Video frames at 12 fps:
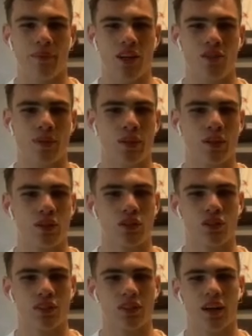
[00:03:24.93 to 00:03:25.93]
much
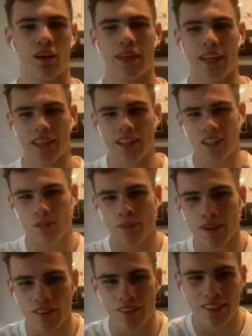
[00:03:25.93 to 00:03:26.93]
because I'm getting the
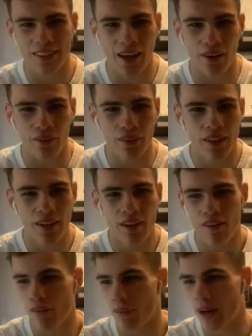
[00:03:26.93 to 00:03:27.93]
experience now
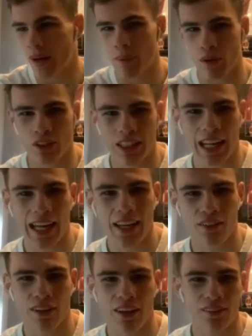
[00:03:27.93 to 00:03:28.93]
but when I box the
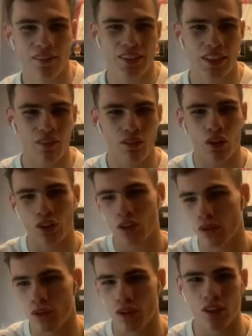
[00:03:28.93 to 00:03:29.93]
later rounds and I've got to
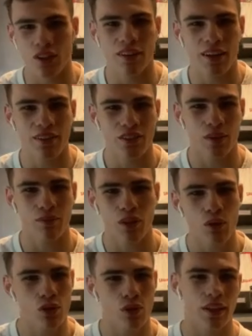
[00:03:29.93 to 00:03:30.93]
do longer rounds, I'm
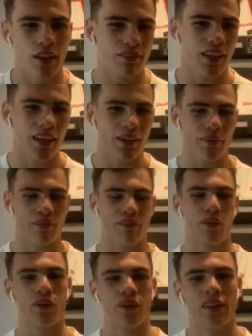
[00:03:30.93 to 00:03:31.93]
used to it. I've done it
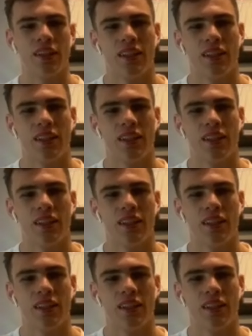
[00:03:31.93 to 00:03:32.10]
before.